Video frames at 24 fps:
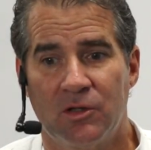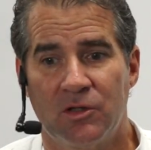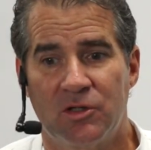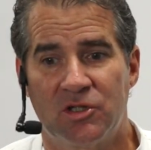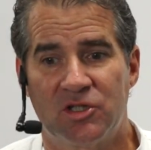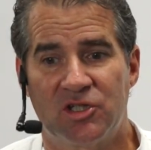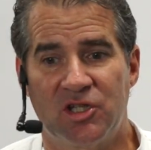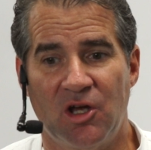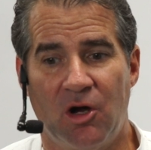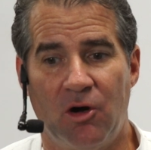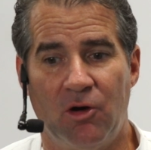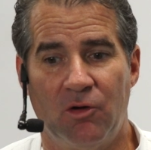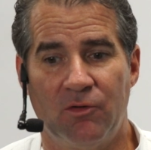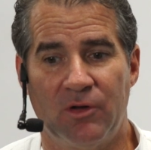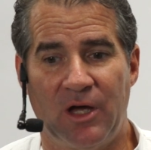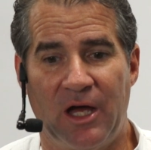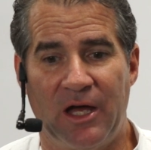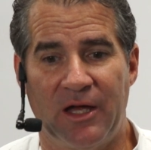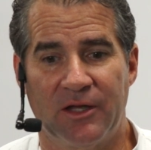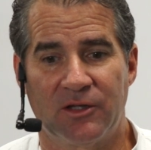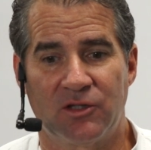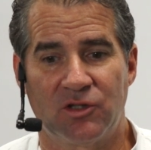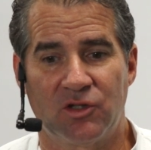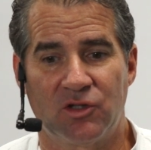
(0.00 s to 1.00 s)

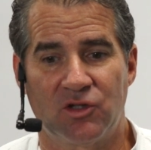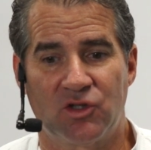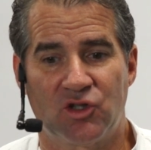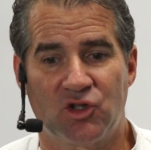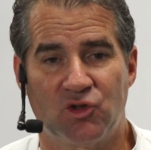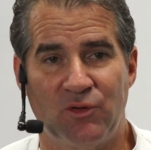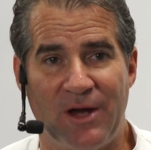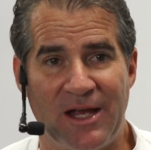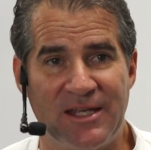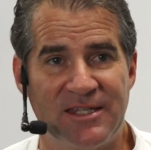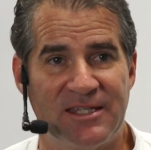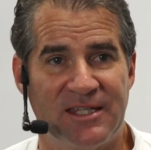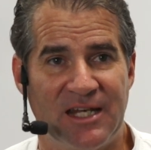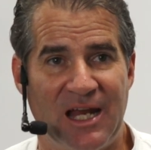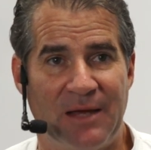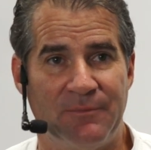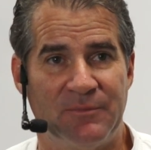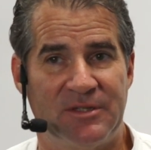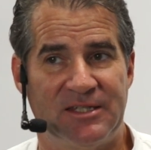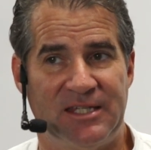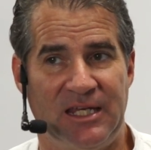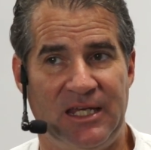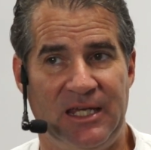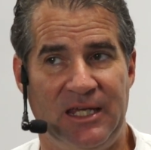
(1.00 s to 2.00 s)
So trends that
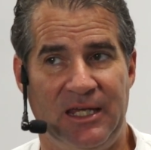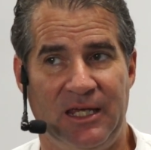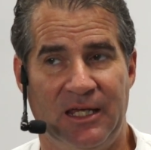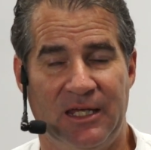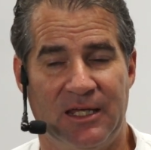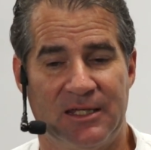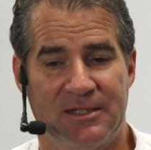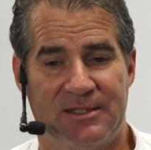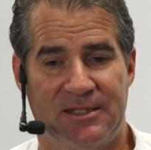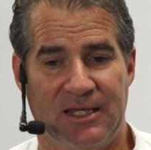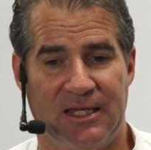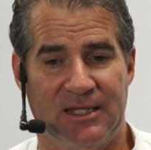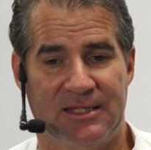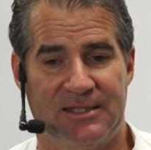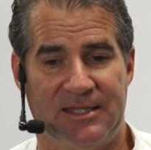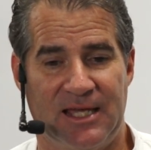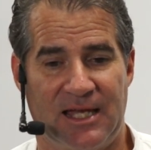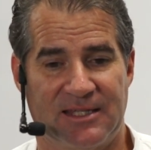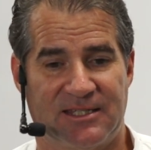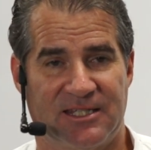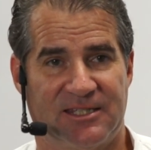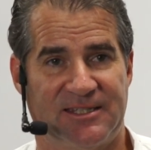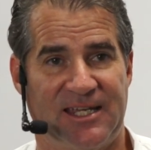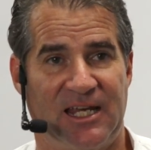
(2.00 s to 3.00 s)
I'm seeing is
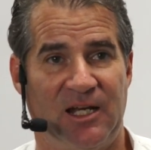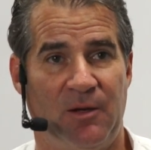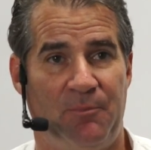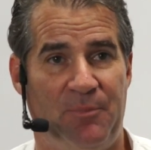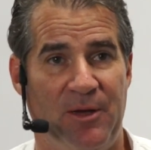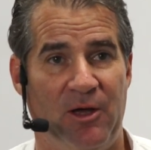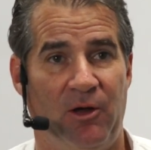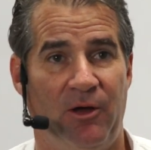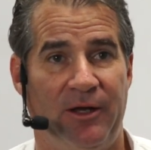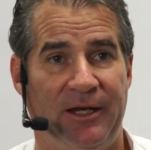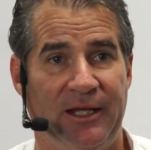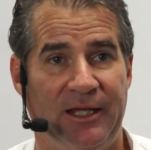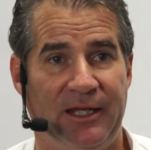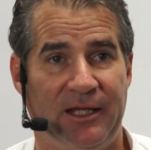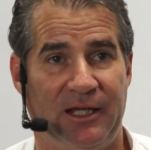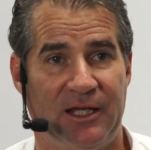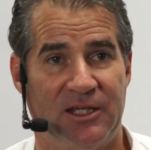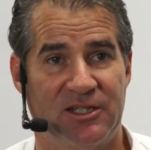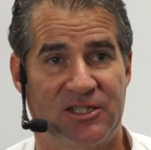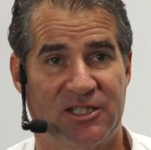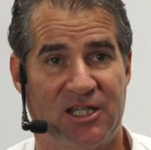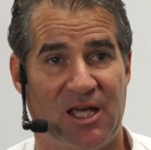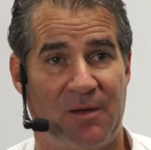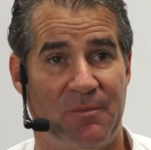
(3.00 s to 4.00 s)
that sustainability
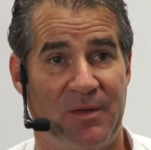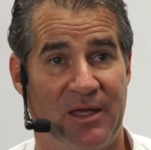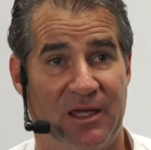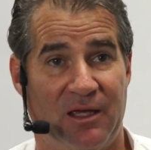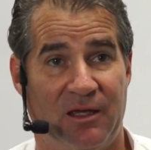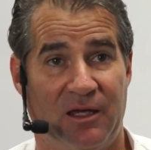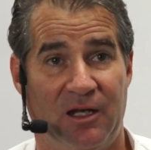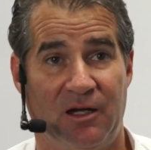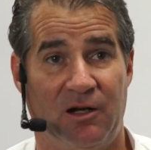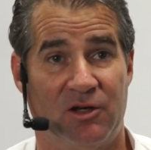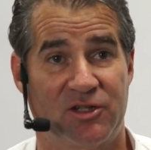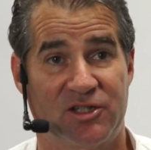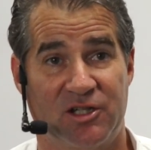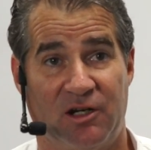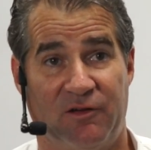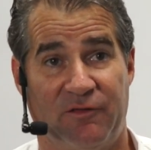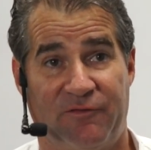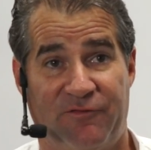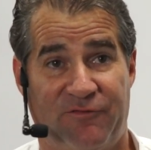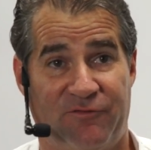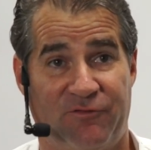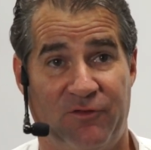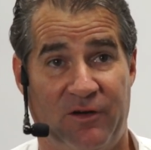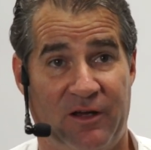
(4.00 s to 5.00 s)
is coming, sort
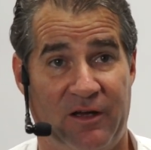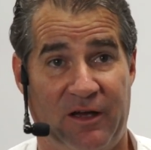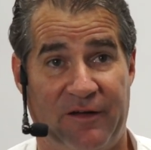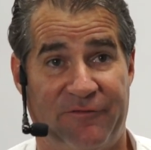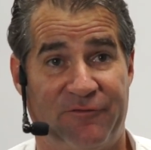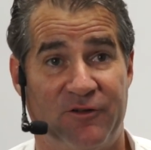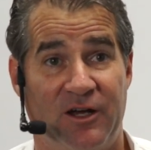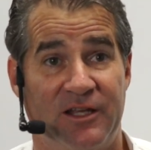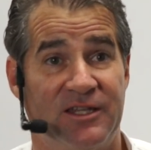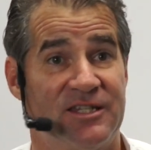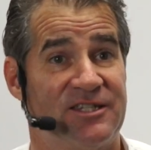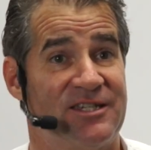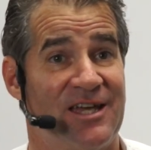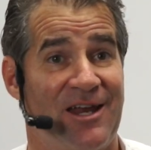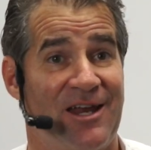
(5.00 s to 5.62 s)
of front and